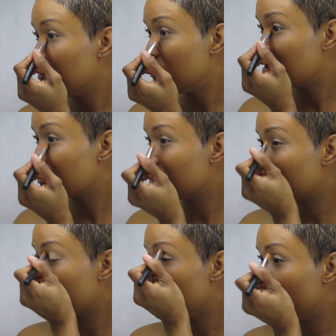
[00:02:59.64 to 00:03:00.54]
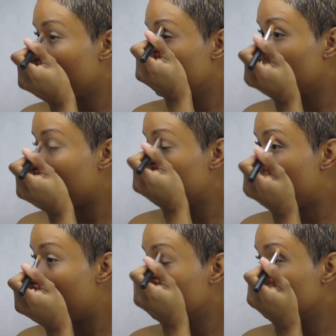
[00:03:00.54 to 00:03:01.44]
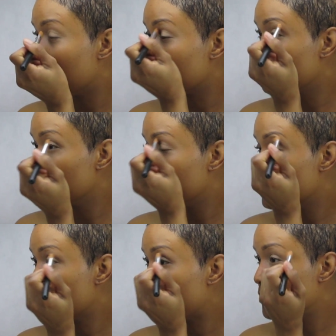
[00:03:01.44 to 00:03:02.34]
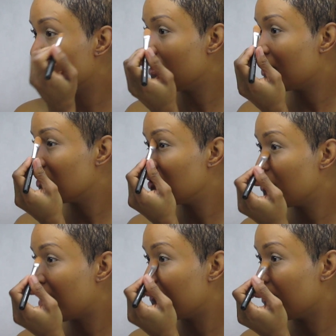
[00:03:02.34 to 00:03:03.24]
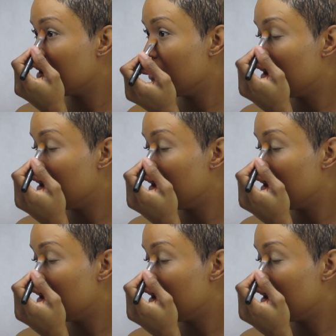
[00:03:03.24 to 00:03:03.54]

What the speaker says: just to set it. Very light powder, dusting, doesn't have to be anything too heavy.